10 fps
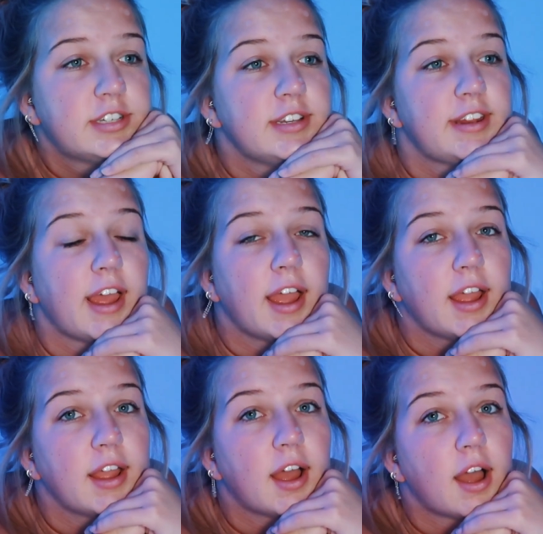
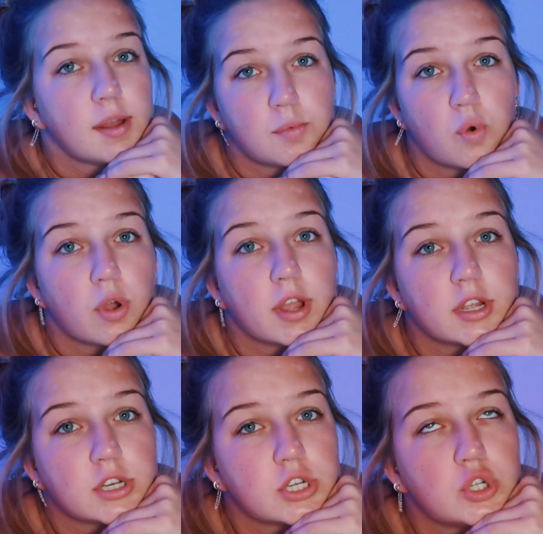Today, I'm
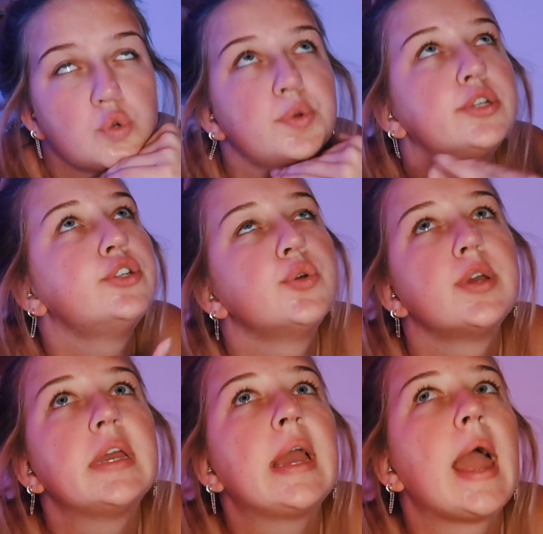going to be
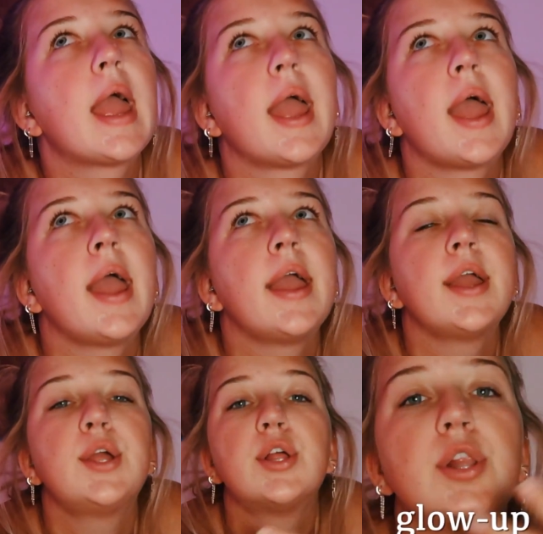doing a
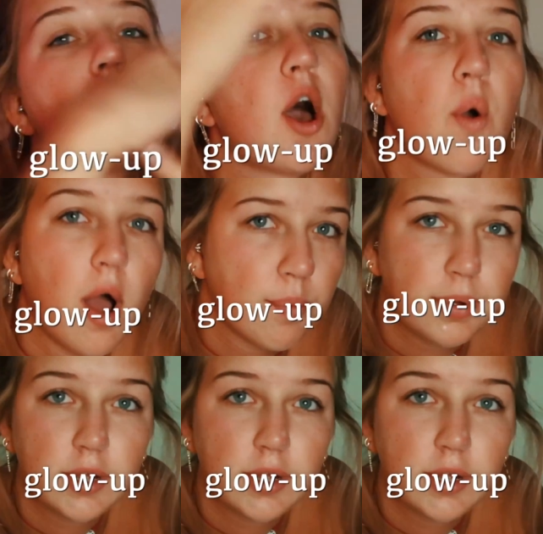glow up